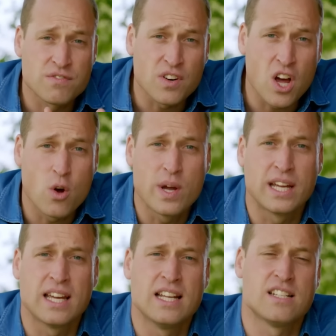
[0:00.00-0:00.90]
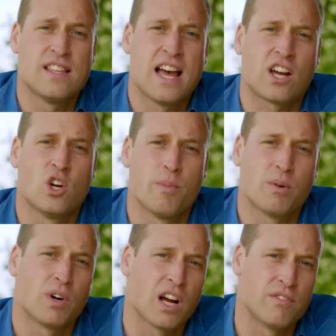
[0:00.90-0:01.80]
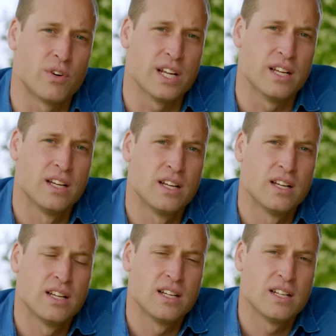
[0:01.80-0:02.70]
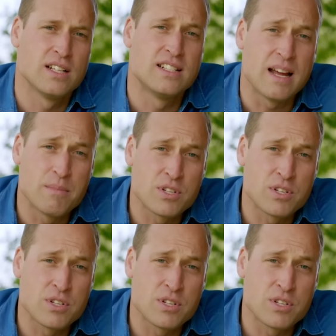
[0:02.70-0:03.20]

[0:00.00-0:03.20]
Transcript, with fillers: implications for his future responsibilities.